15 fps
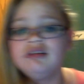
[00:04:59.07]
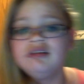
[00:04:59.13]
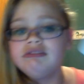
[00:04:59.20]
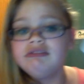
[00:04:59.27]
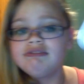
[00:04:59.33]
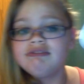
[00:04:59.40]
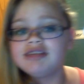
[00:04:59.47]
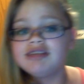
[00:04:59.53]

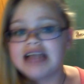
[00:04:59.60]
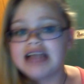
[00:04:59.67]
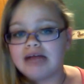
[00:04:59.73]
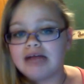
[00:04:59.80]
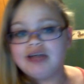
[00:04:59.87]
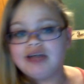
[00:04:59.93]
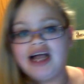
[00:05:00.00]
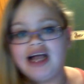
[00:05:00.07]

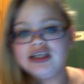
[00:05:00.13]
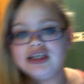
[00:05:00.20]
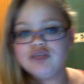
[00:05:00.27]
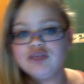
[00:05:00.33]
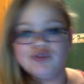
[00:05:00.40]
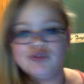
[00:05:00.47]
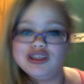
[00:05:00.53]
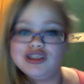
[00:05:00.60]
Snapchat just for
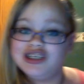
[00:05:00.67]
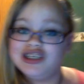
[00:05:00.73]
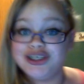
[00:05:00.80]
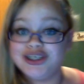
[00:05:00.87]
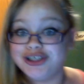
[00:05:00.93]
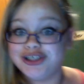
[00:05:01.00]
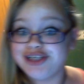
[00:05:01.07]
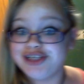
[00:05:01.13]

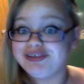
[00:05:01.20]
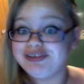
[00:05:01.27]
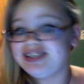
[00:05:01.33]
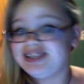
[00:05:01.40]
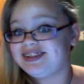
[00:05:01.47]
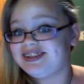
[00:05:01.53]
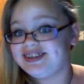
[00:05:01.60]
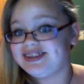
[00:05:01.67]
security
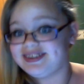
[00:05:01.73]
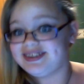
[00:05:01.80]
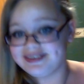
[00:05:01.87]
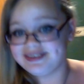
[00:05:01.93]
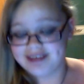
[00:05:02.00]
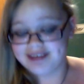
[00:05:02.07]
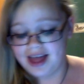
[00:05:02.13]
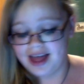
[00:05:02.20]
reasons
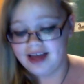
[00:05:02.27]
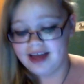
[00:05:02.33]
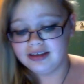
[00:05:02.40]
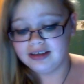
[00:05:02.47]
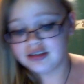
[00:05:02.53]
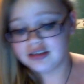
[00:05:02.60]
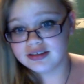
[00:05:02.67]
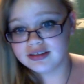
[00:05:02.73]
and,
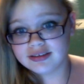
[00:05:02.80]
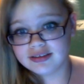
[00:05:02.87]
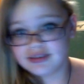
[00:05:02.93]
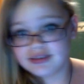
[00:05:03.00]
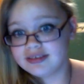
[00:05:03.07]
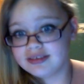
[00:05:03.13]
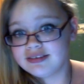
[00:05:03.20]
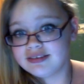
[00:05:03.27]

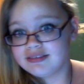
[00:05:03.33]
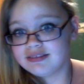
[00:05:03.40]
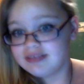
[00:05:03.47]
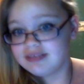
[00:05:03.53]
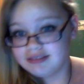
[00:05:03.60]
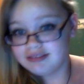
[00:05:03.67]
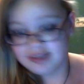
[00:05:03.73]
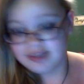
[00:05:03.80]

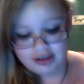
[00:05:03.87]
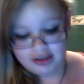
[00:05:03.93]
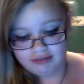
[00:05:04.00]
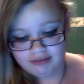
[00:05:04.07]
you know,